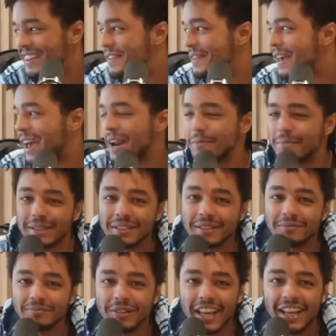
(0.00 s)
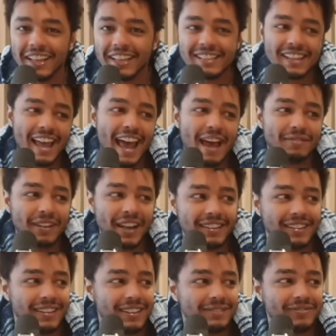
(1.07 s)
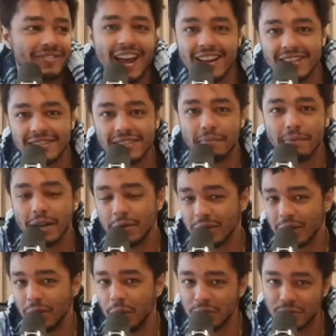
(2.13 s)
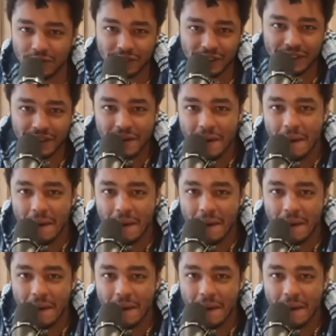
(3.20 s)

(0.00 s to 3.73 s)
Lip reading: And I bet some ladies have like the fantasy of being with Lucifer.